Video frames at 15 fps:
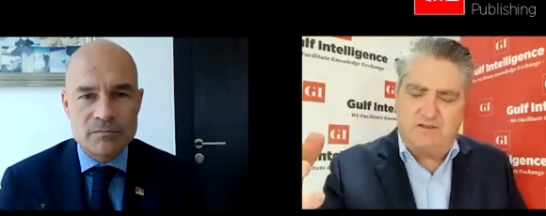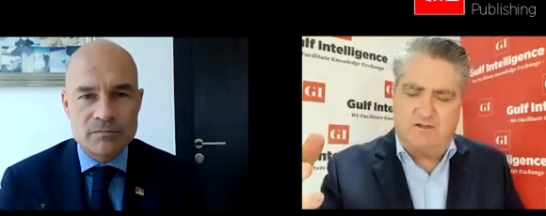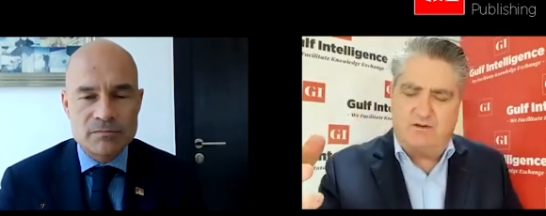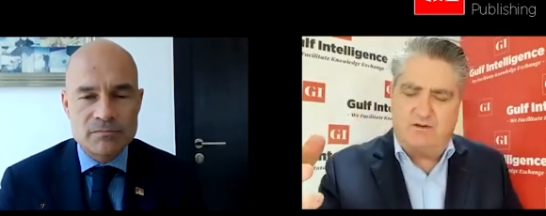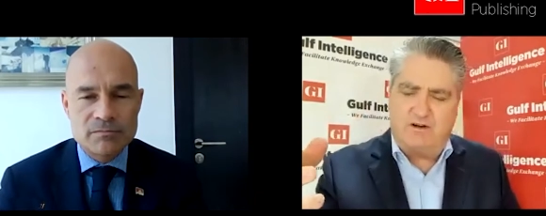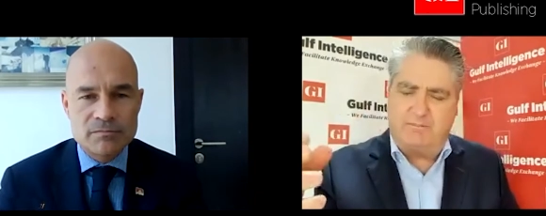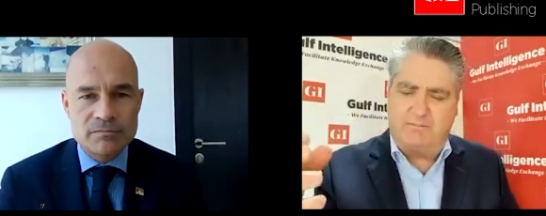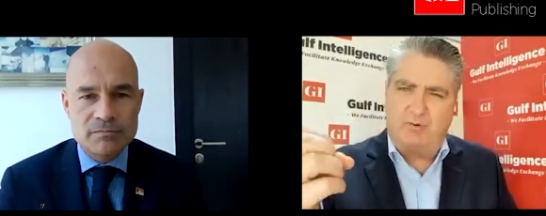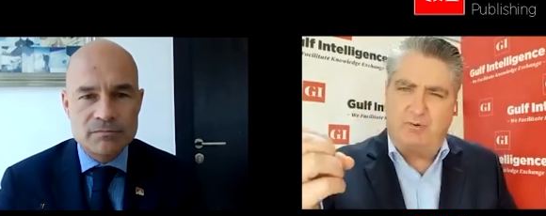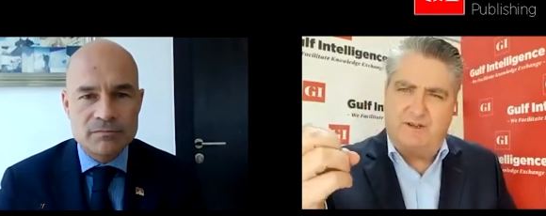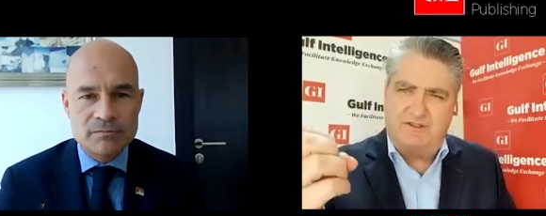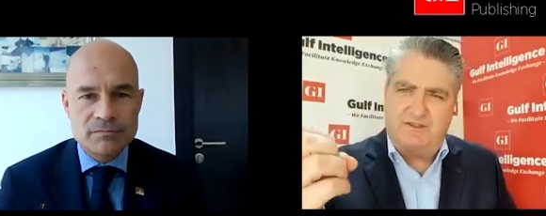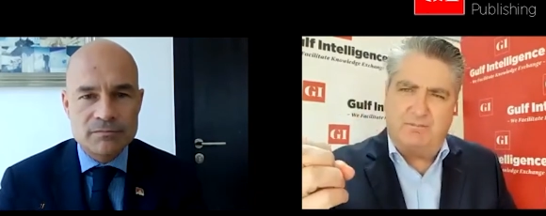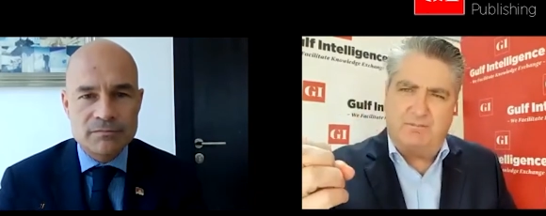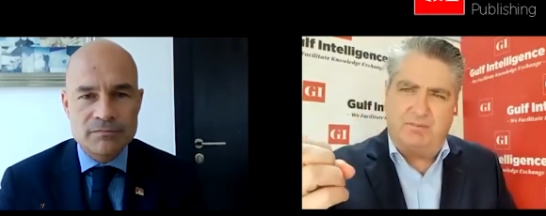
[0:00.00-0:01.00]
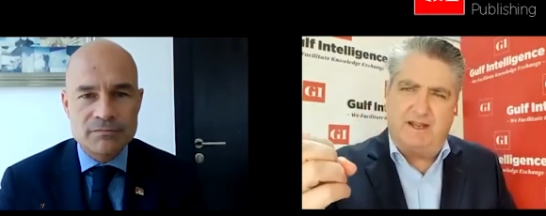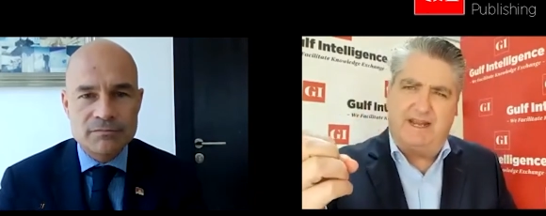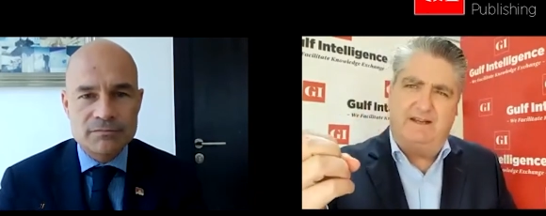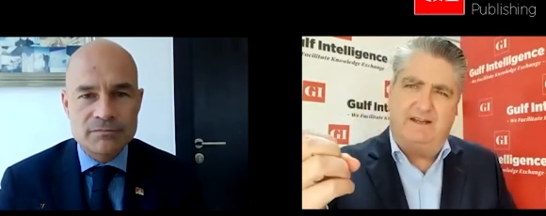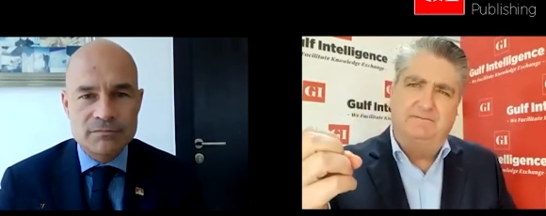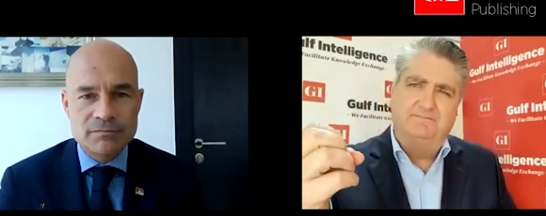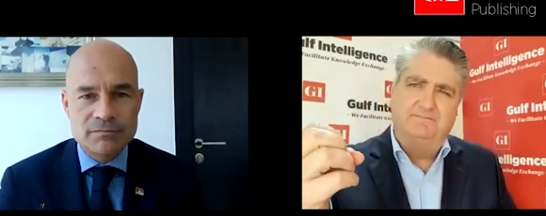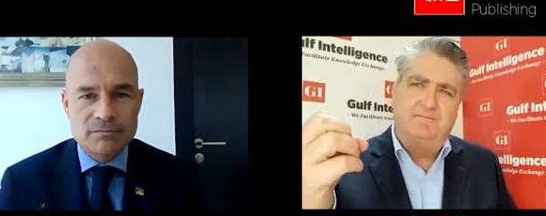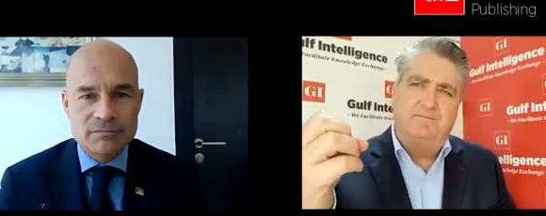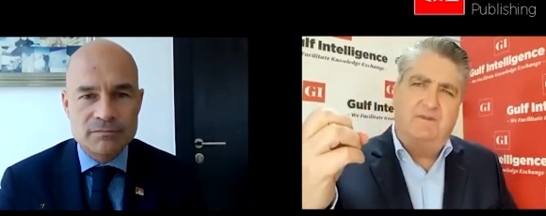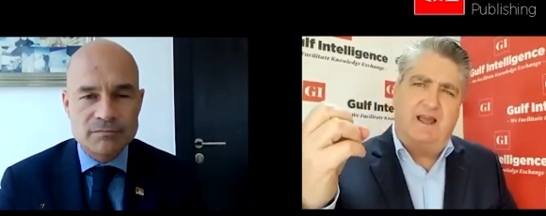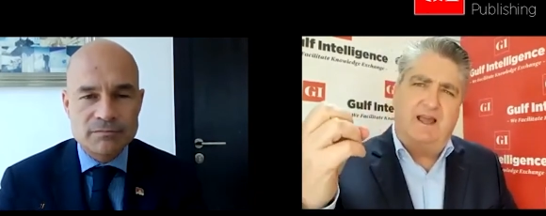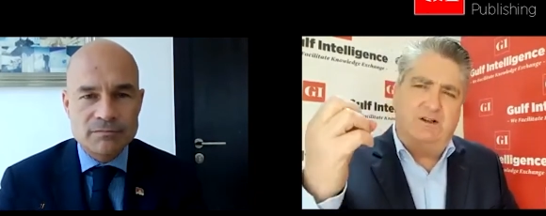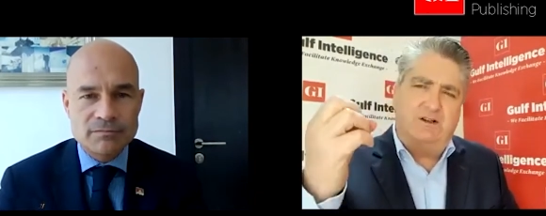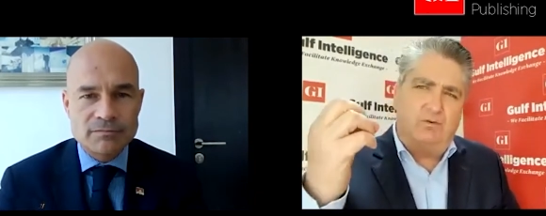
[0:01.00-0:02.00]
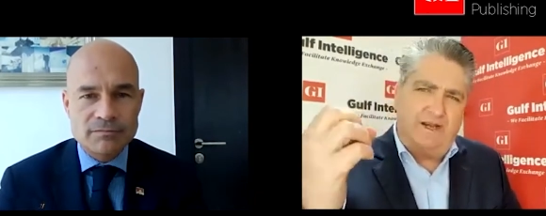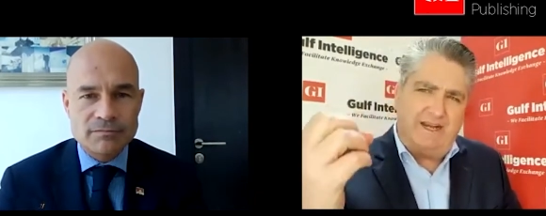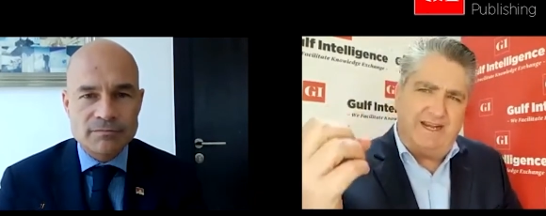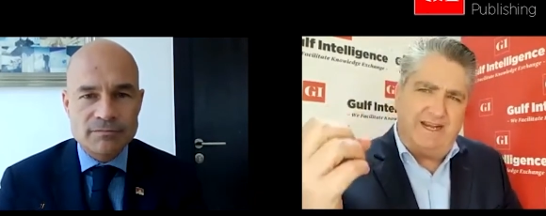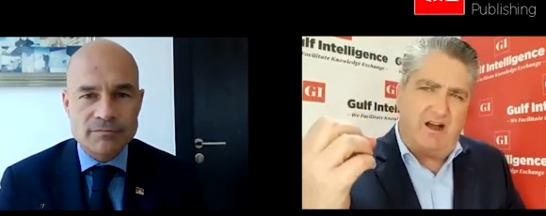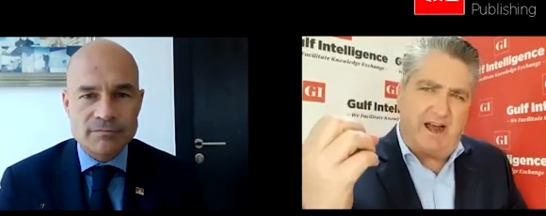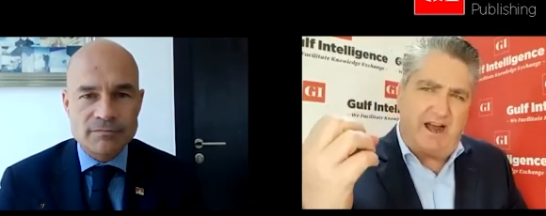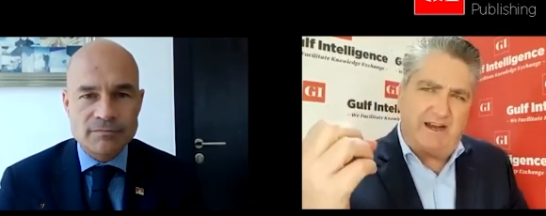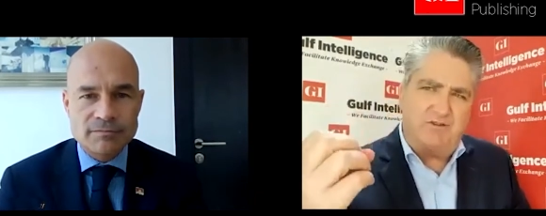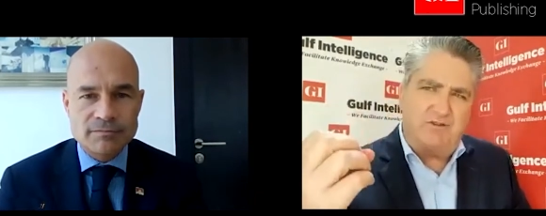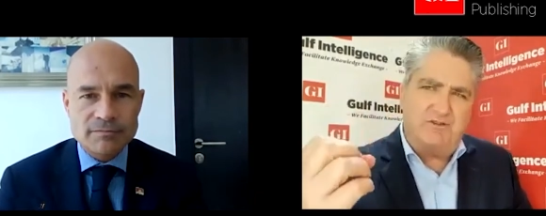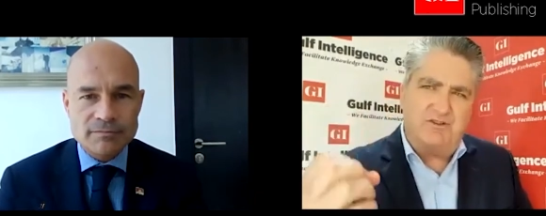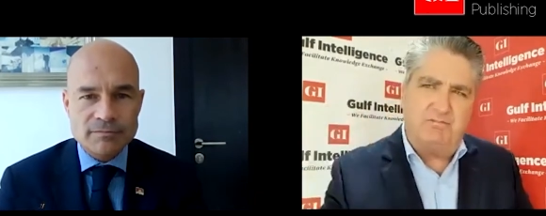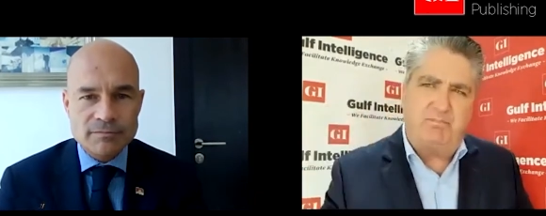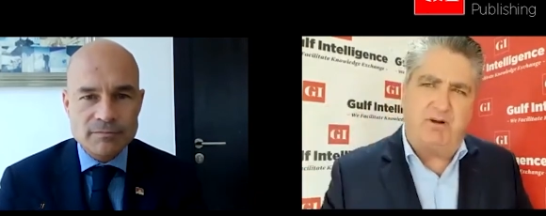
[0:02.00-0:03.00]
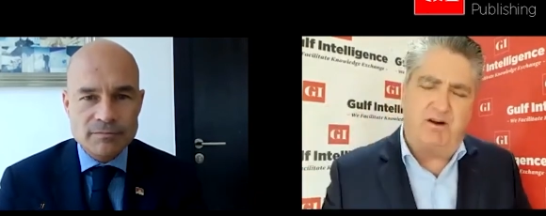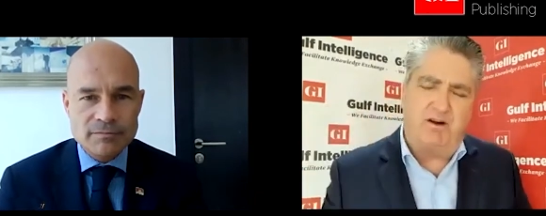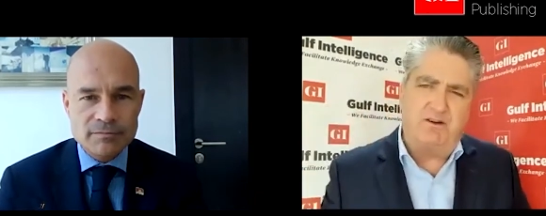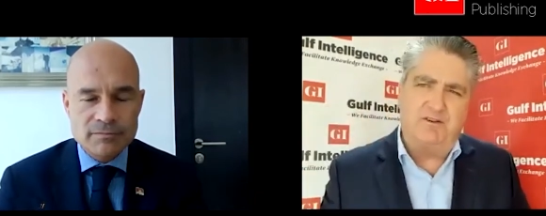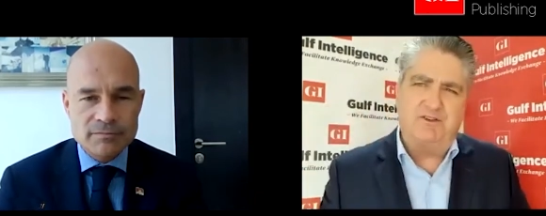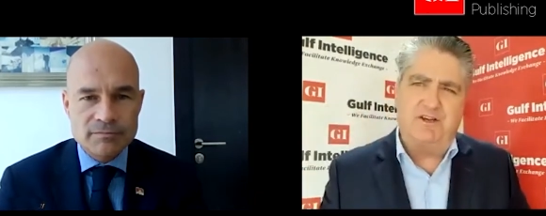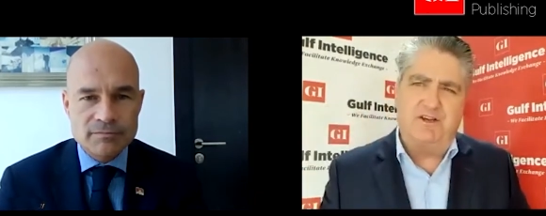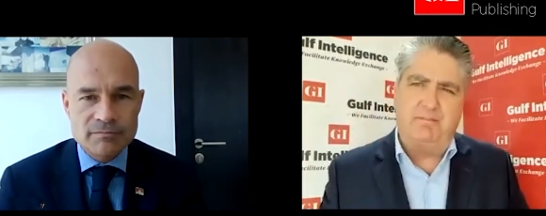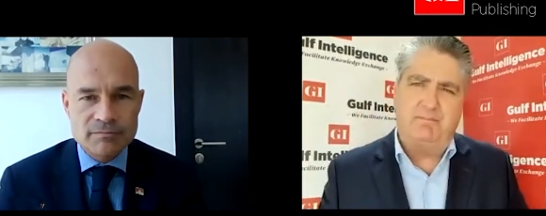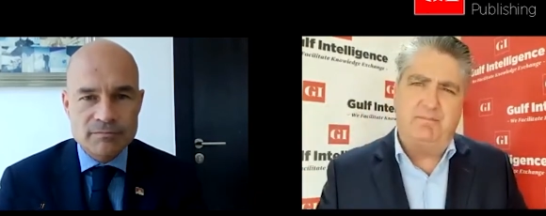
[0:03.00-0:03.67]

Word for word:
Speaker 1: Europe, principally a green hydrogen partnership?